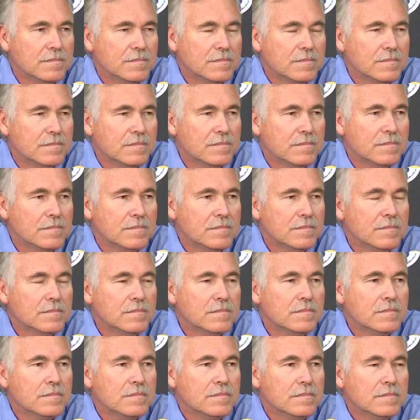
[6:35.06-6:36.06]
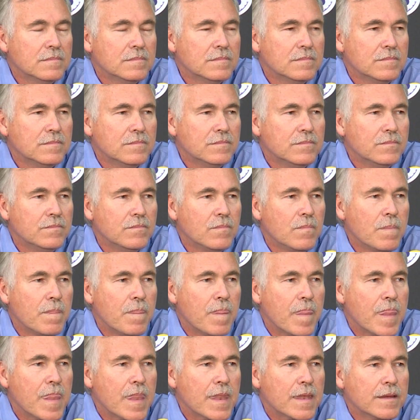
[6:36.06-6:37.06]

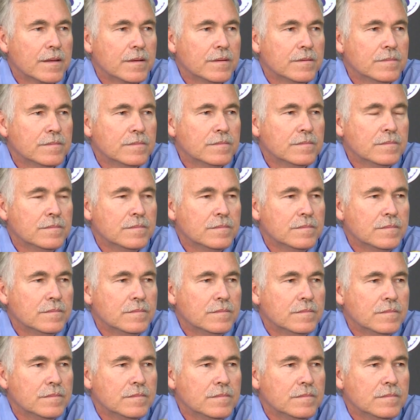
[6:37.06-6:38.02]
Nobody speaks.